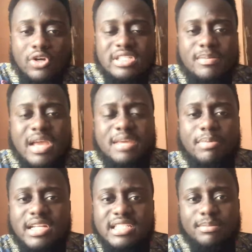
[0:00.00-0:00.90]
because maybe
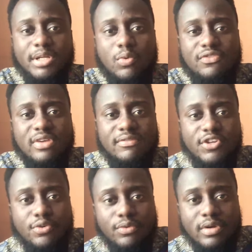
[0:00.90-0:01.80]
you put the man with a
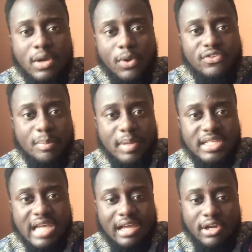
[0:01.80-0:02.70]
video, with a
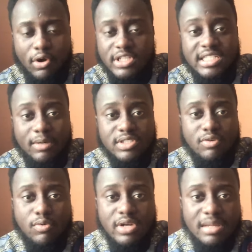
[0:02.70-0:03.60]
picture, or China
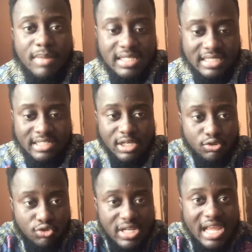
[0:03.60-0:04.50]
was a coco name. I say
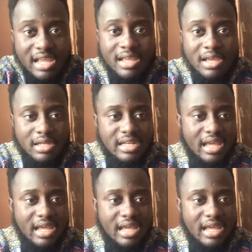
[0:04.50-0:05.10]
today,